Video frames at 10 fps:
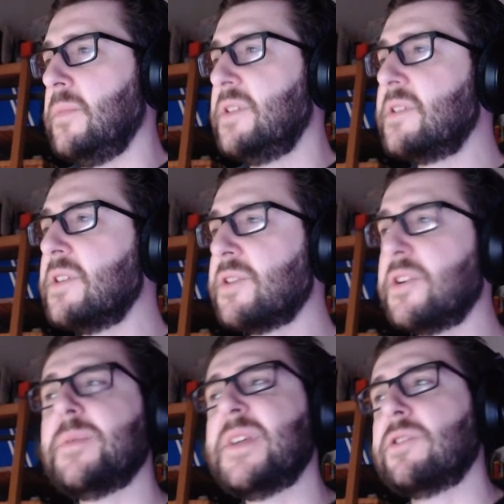This
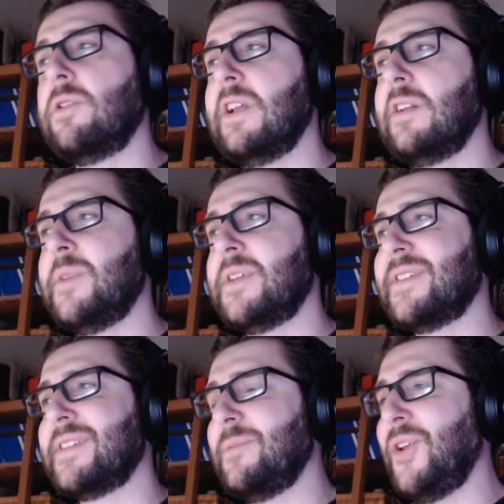hurts my soul a little
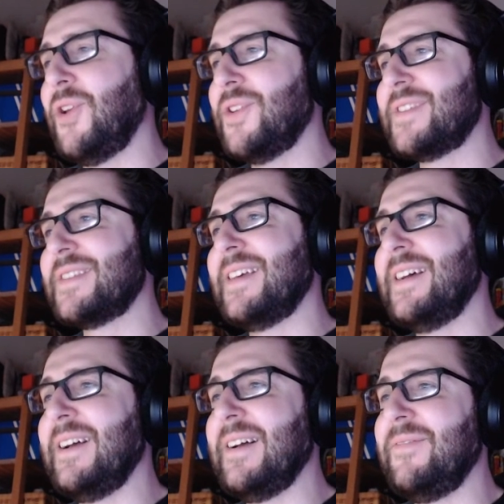bit, because
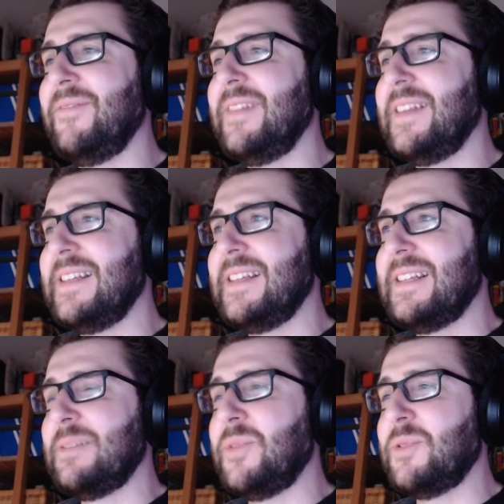
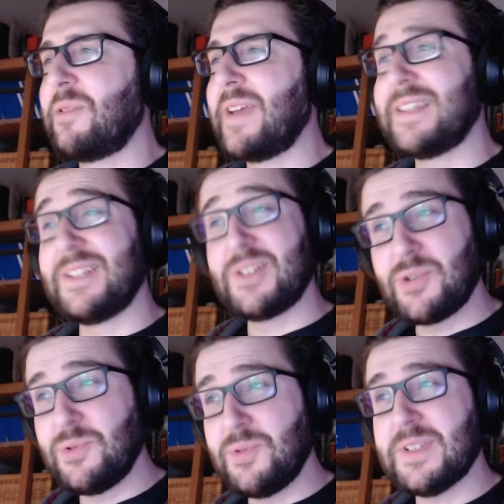we were writing
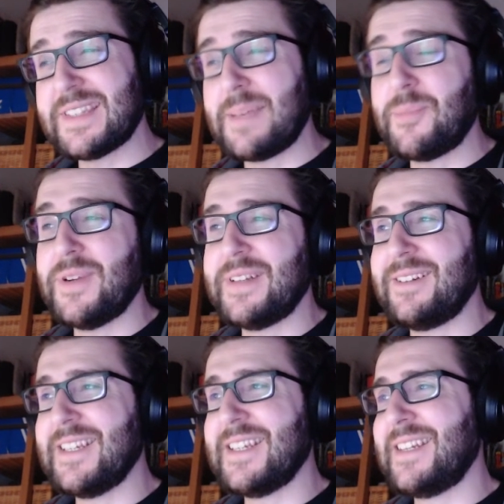two separate
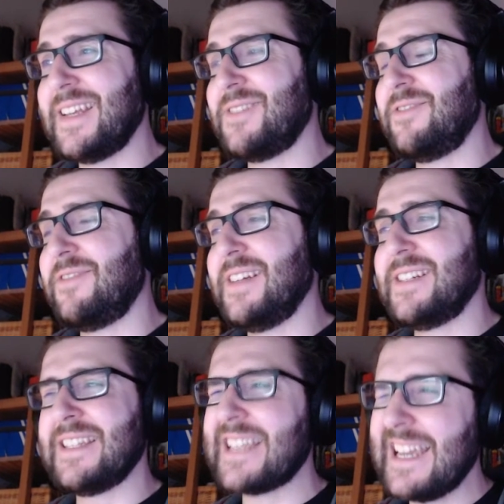collision detection
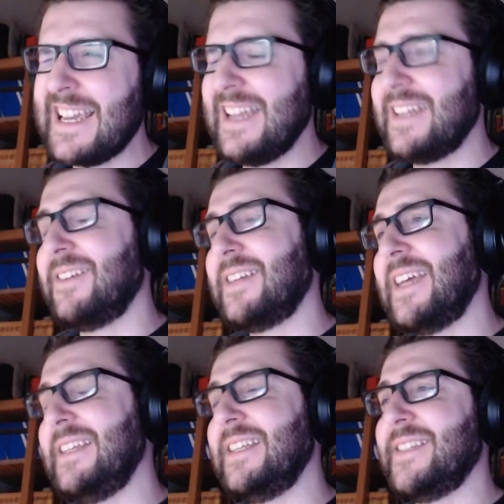functions. Not the
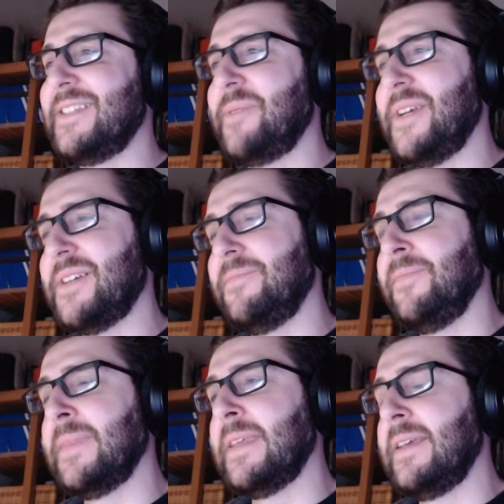ideal situation,
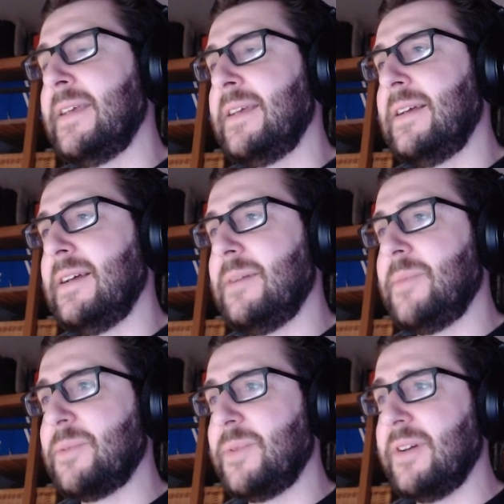
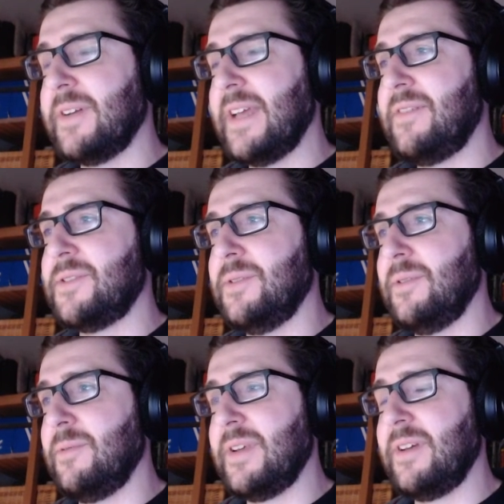but we're gonna have
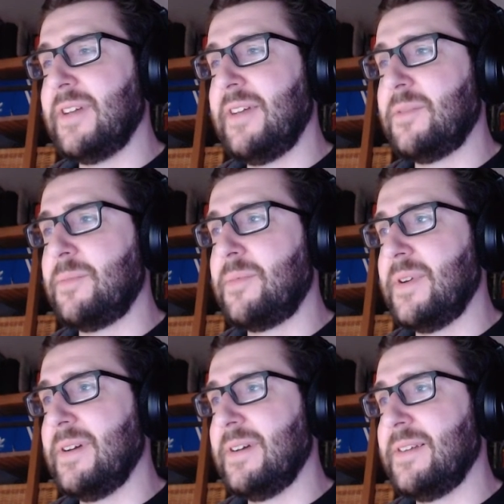to
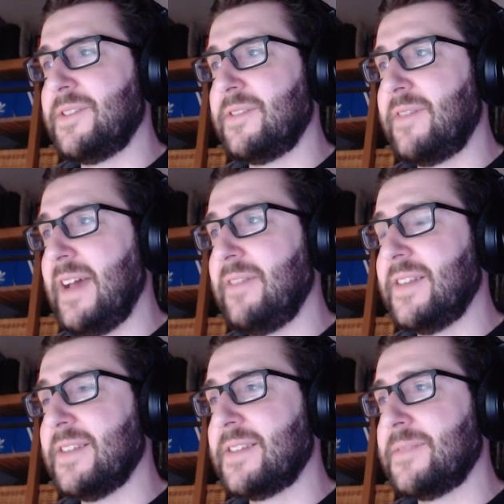survive this.